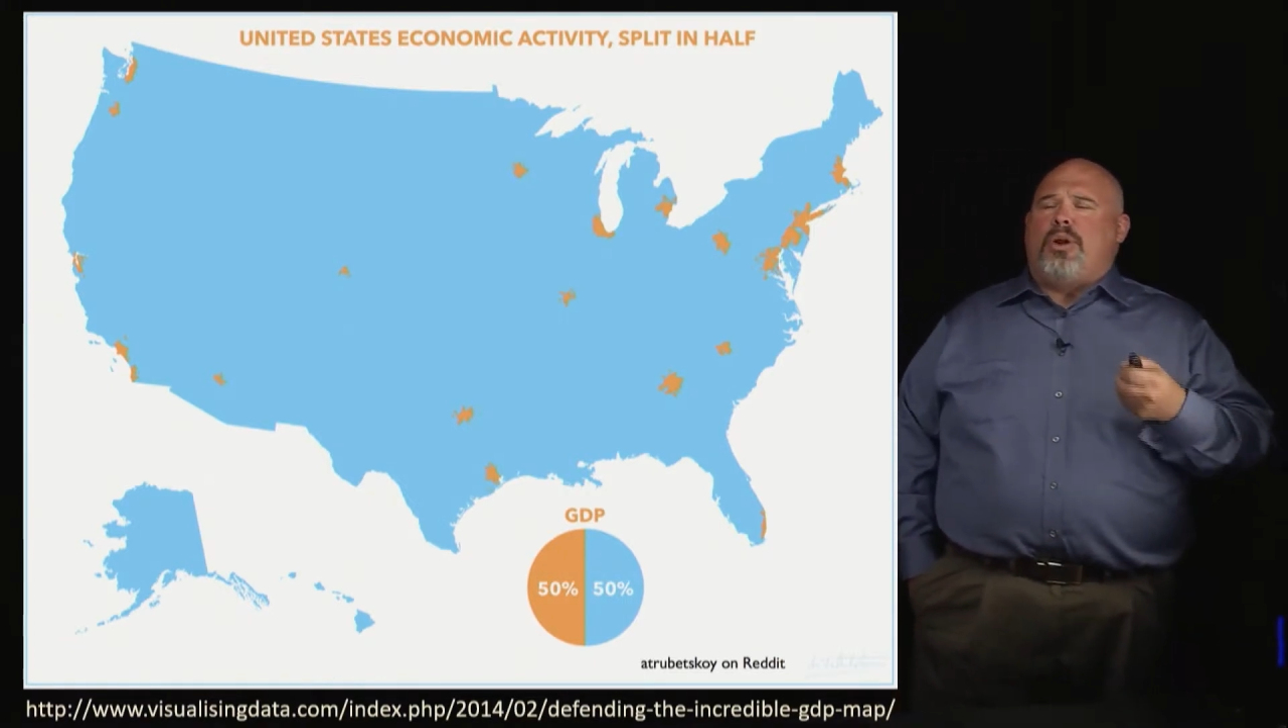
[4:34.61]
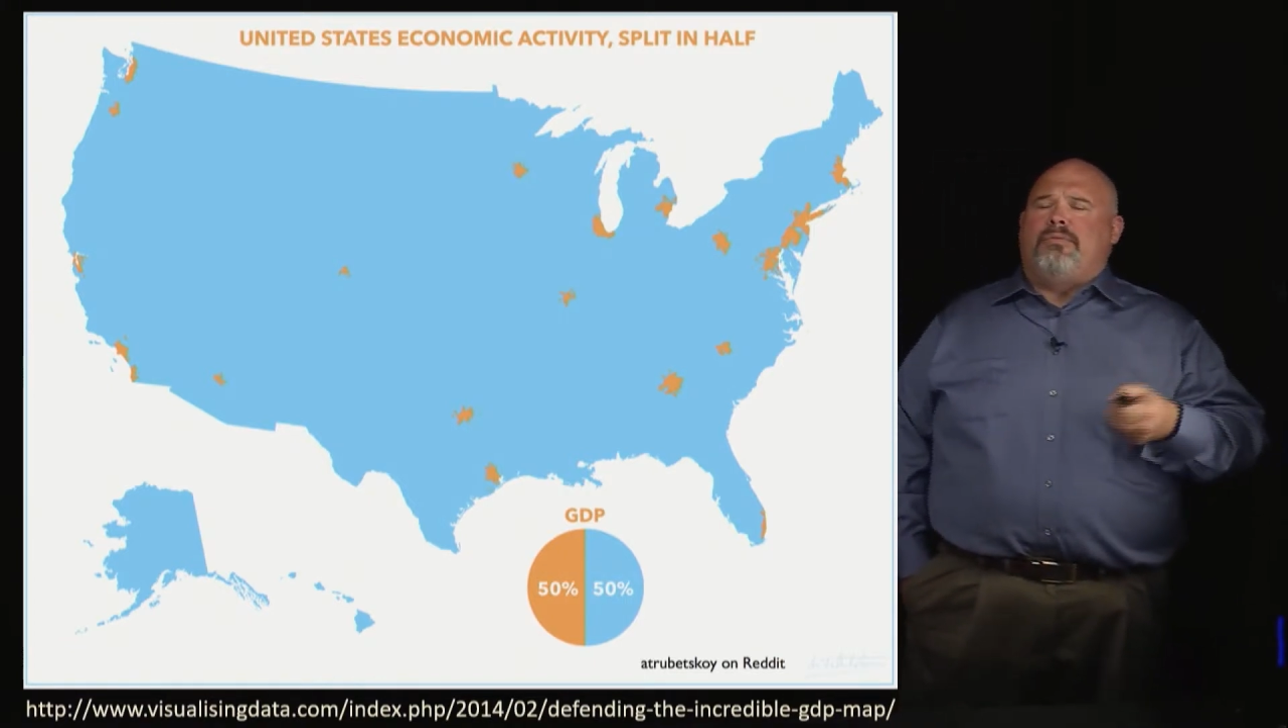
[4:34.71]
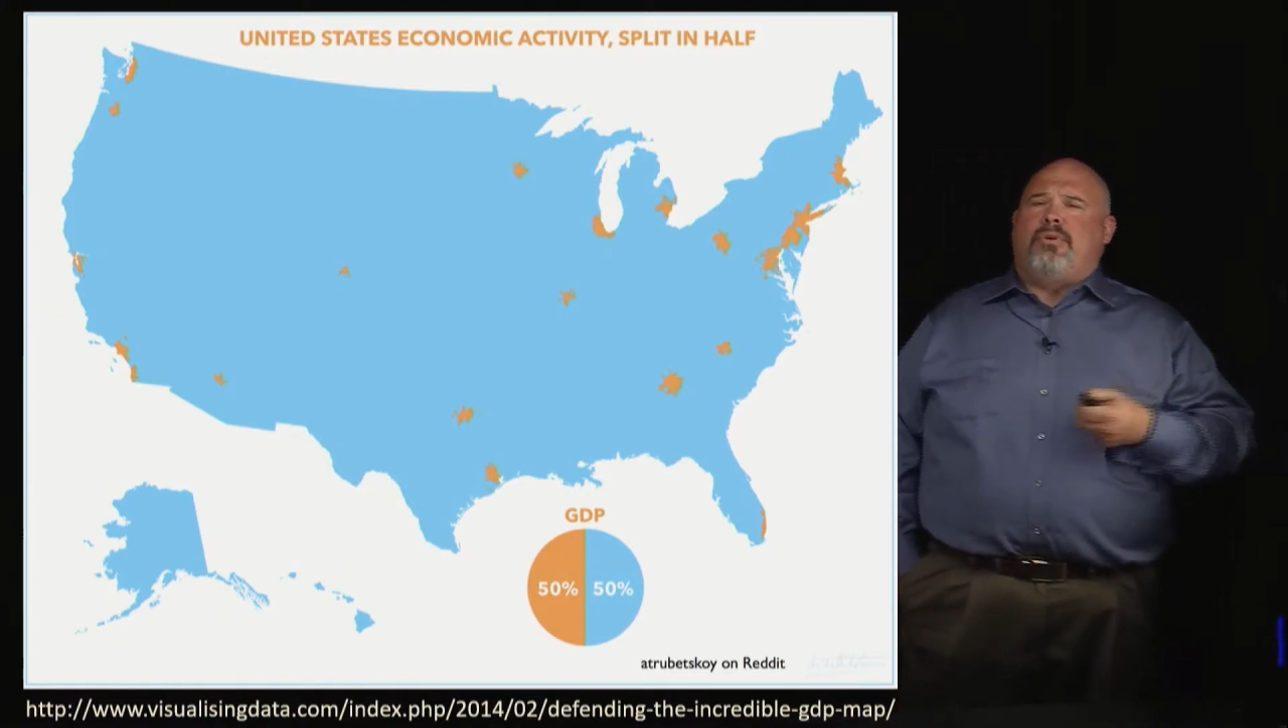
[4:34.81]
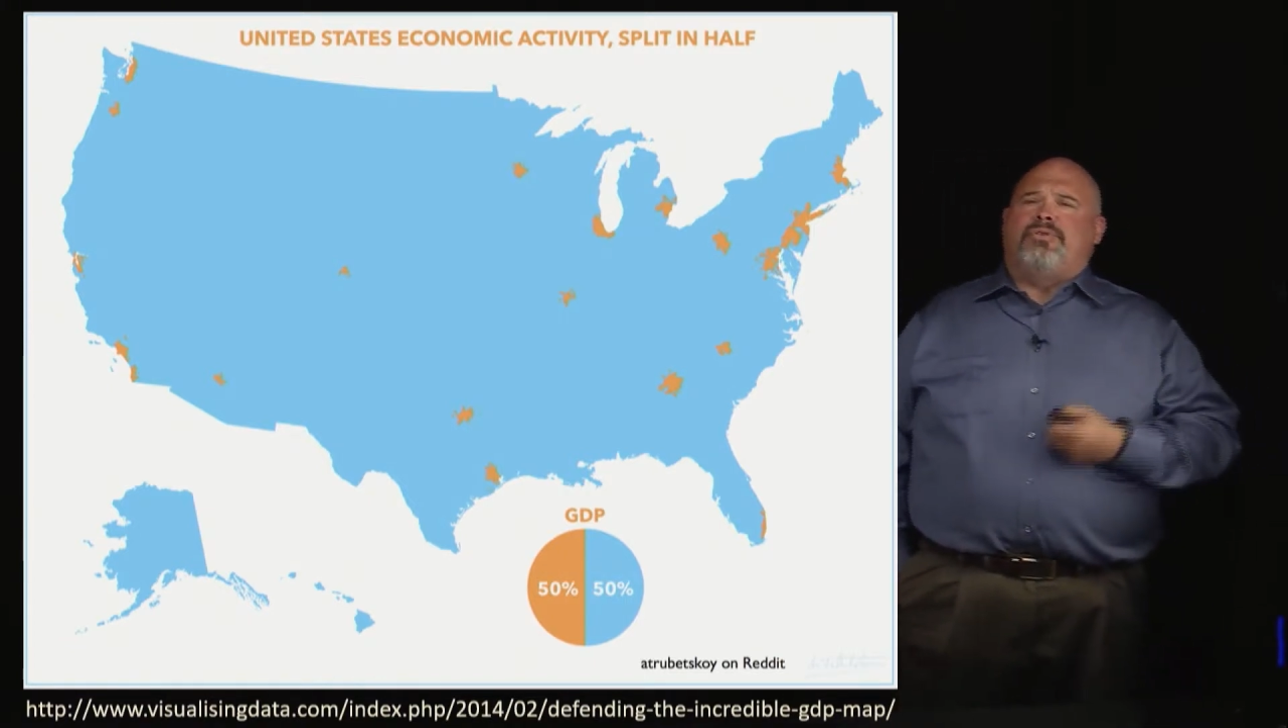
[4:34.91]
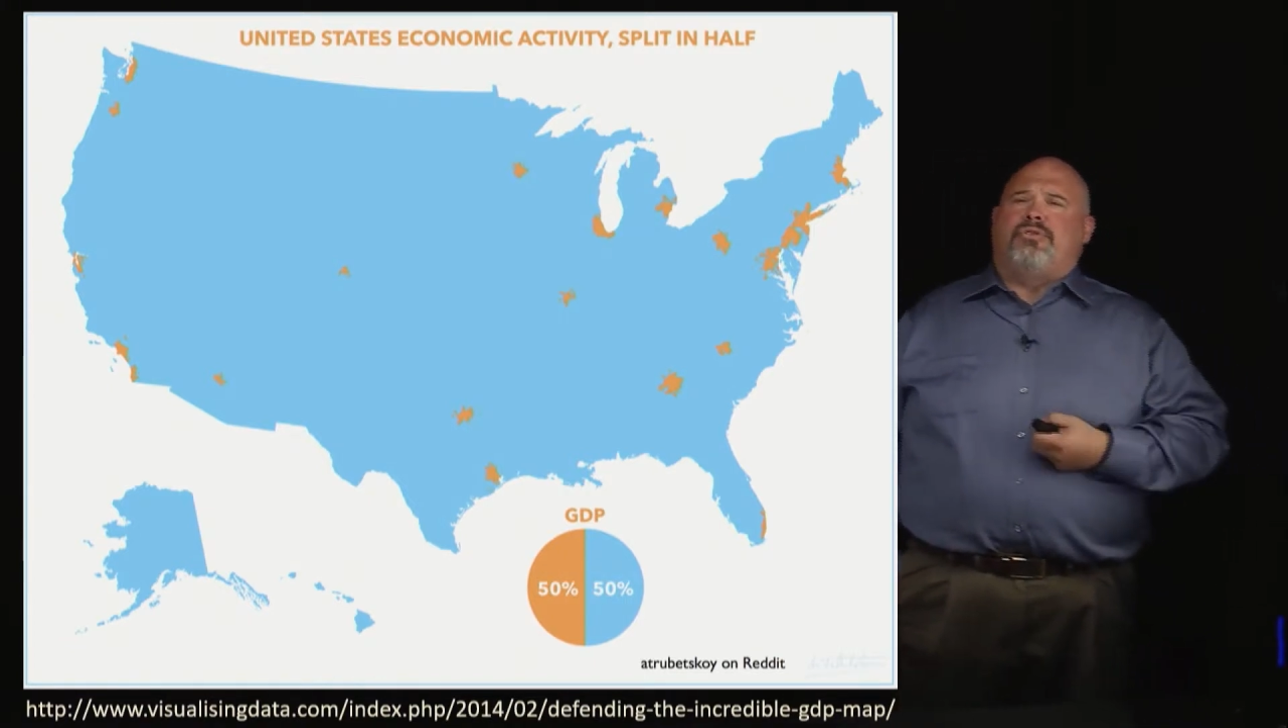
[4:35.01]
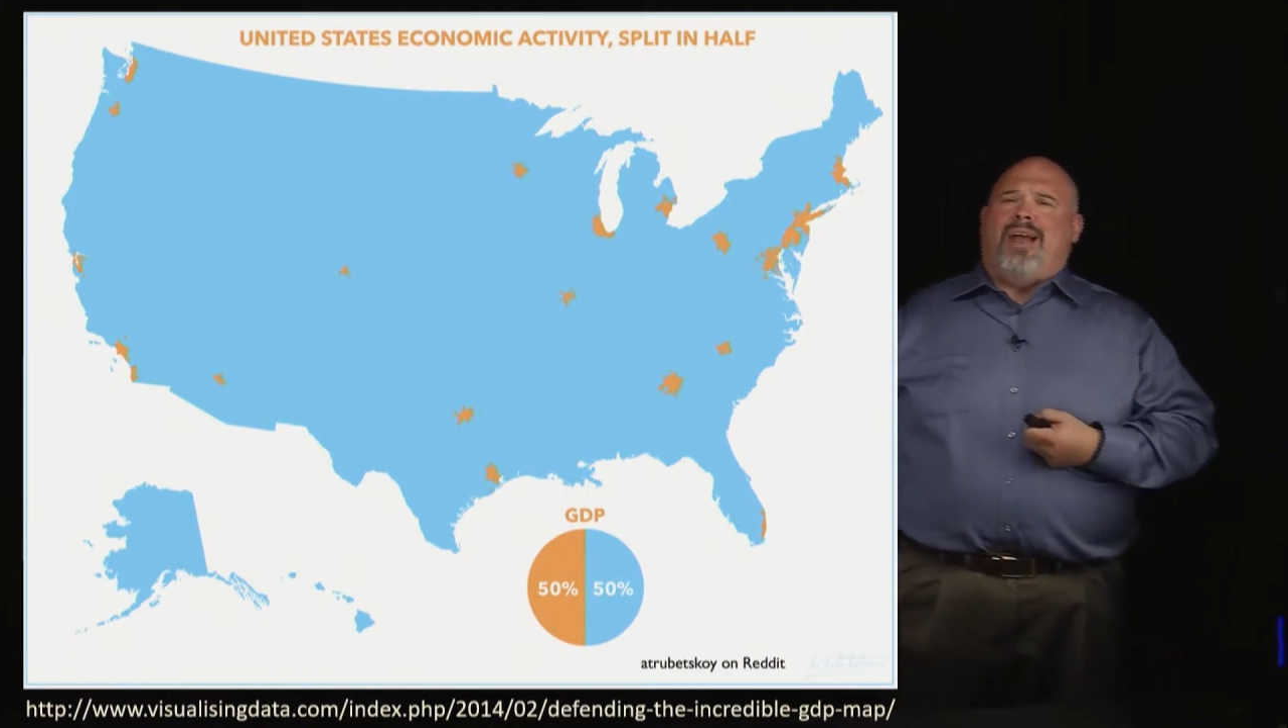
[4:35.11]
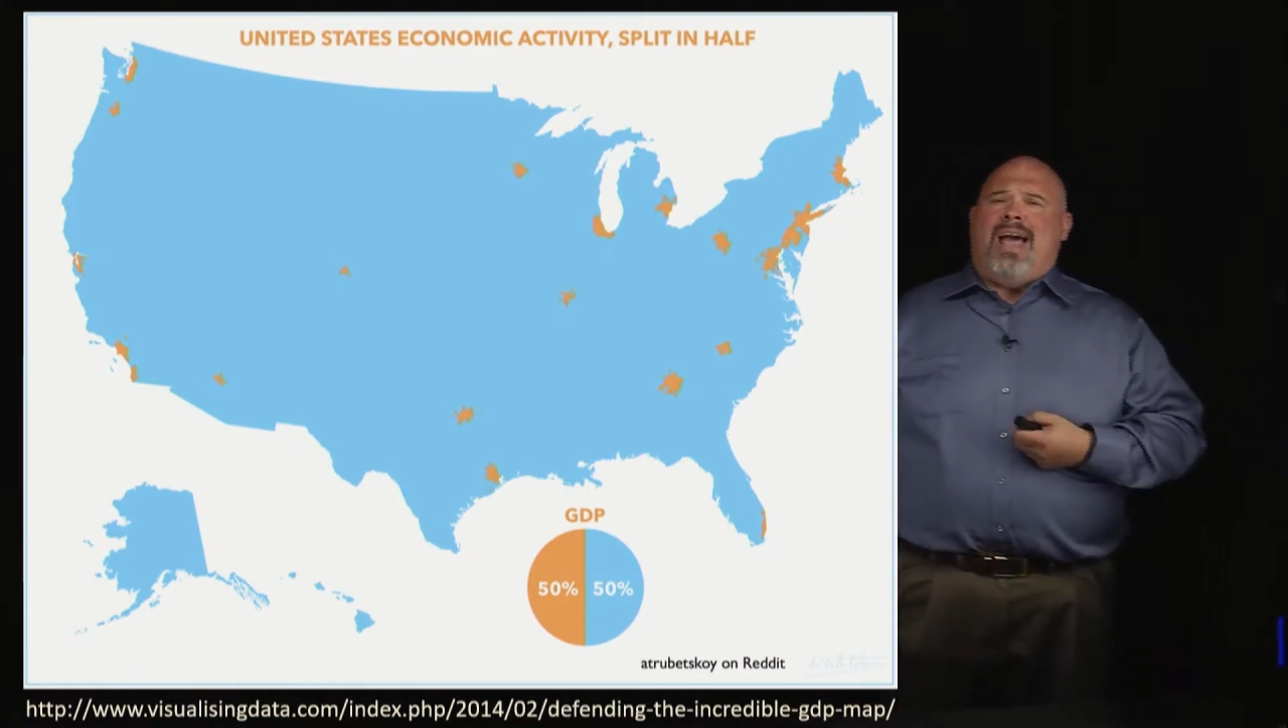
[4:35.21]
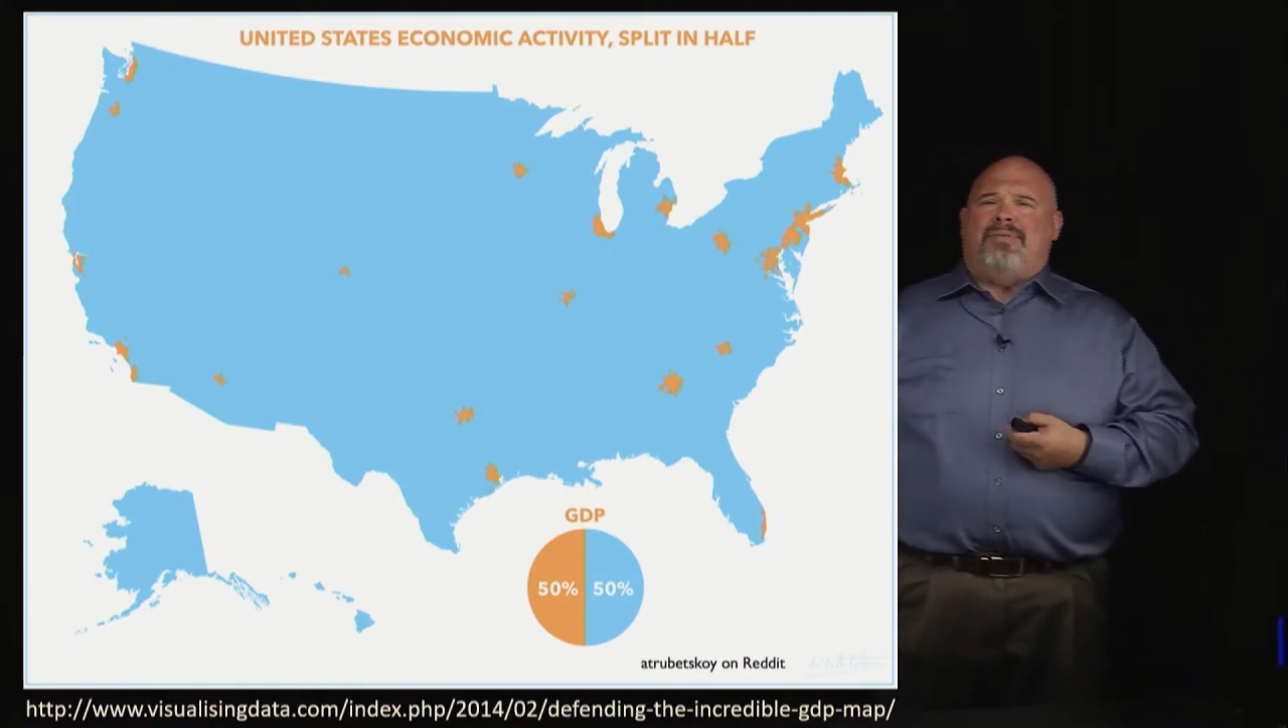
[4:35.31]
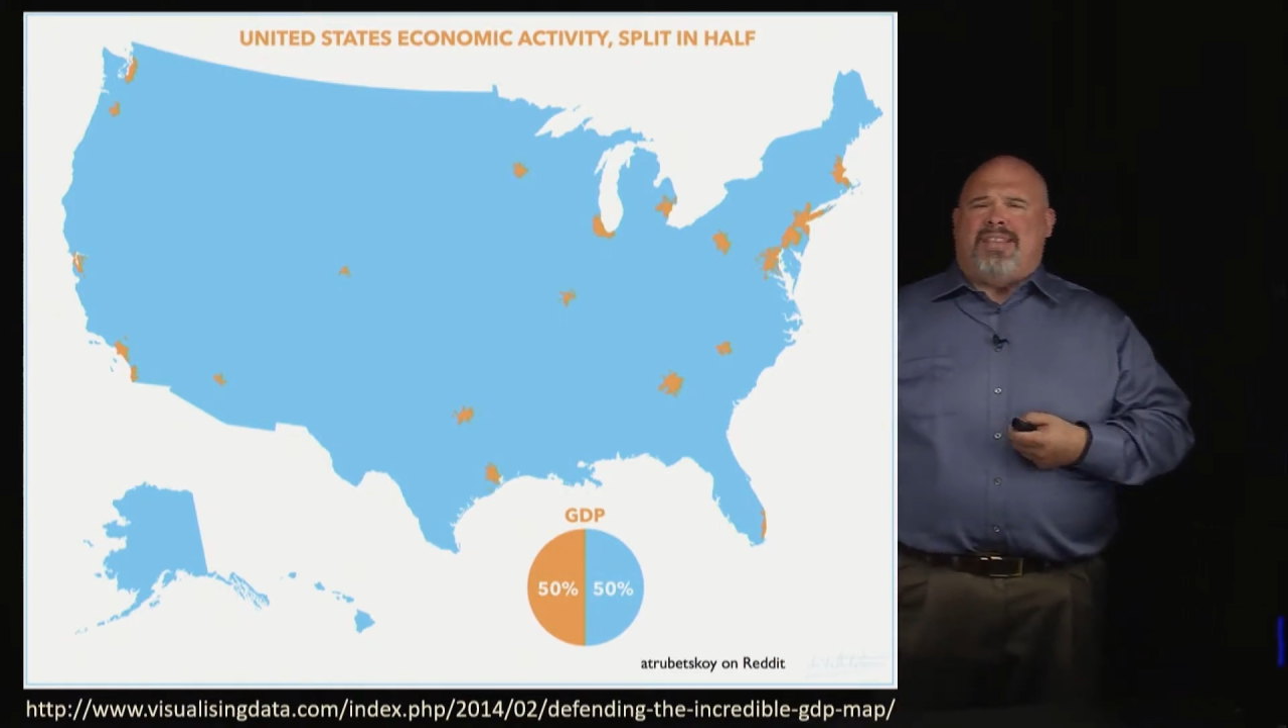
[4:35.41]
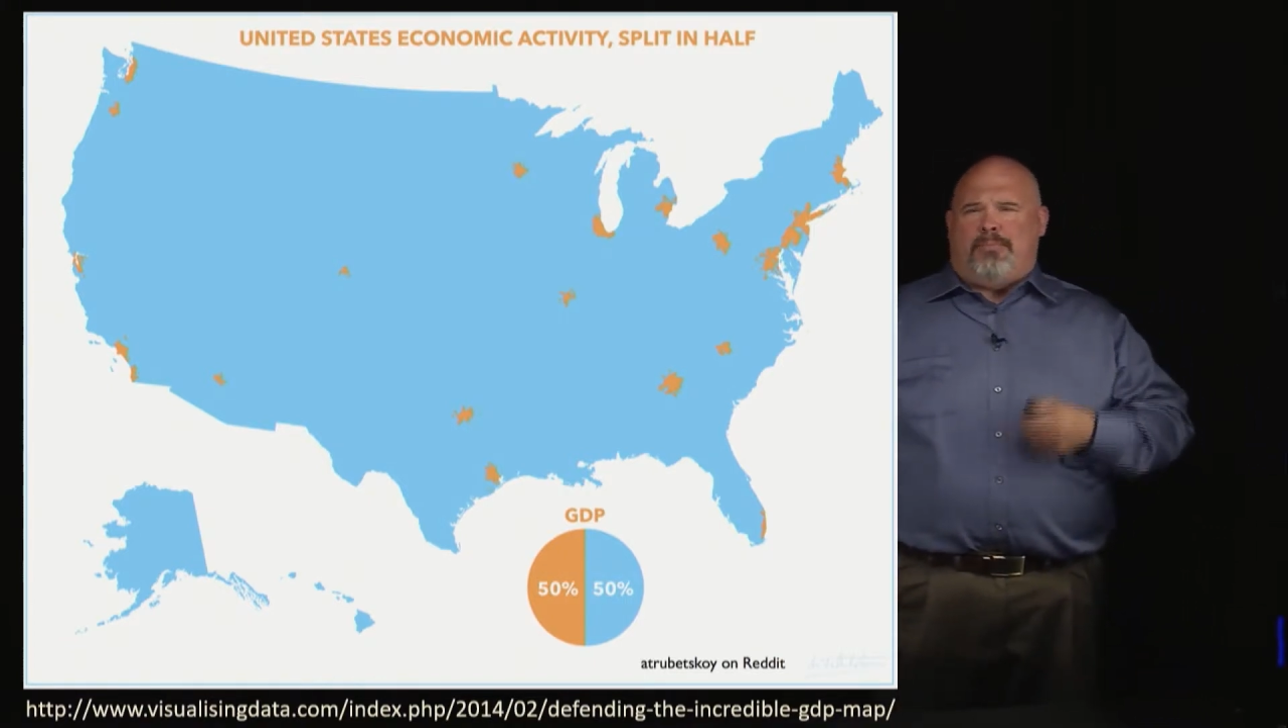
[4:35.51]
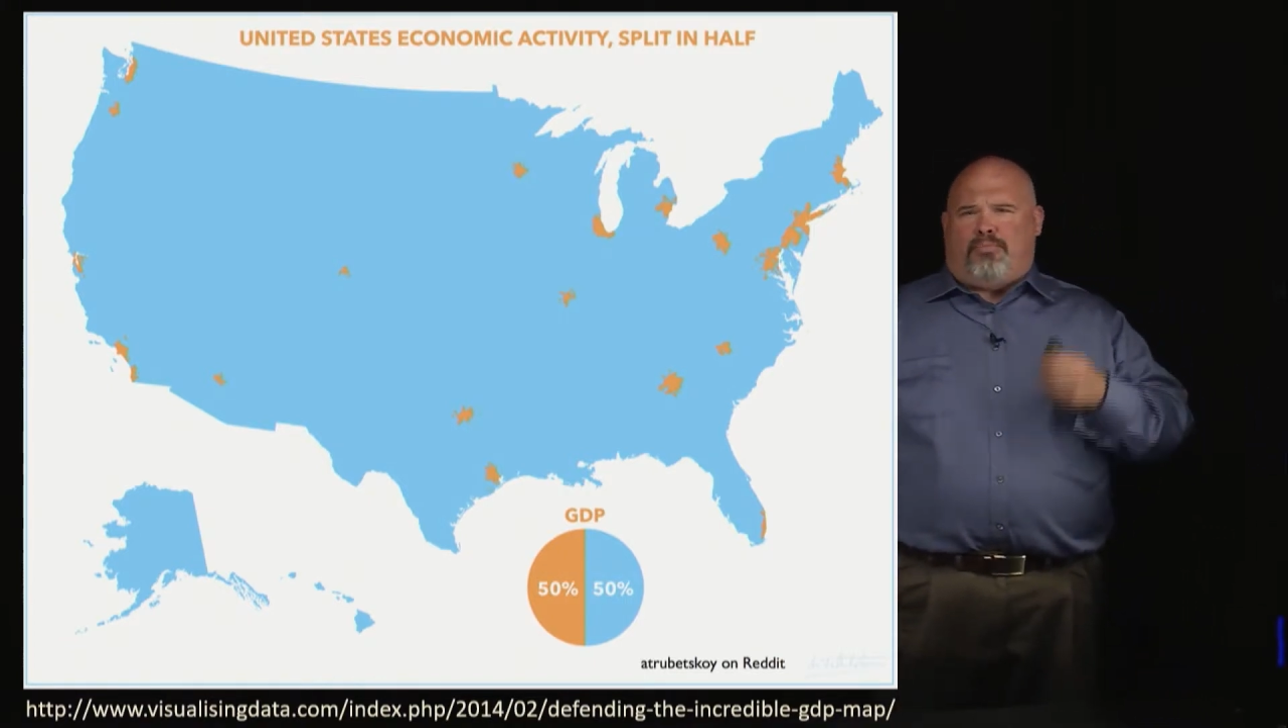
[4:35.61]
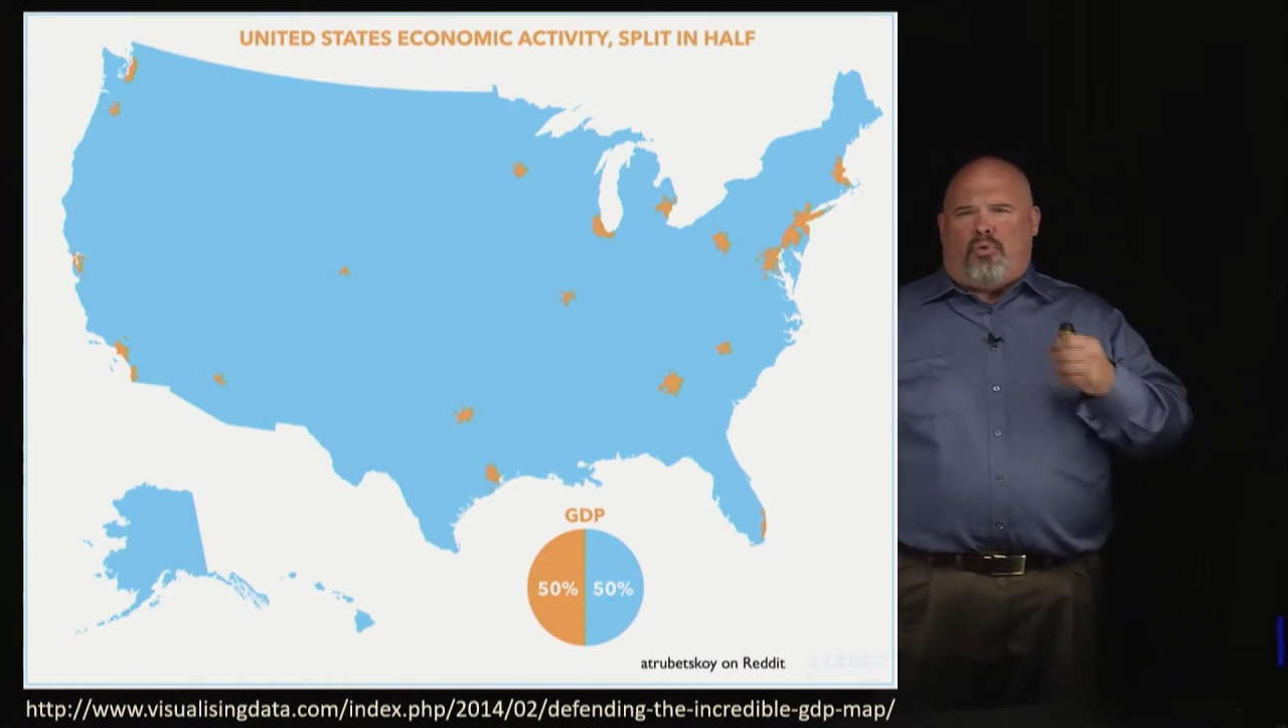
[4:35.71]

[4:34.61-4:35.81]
of those graphs that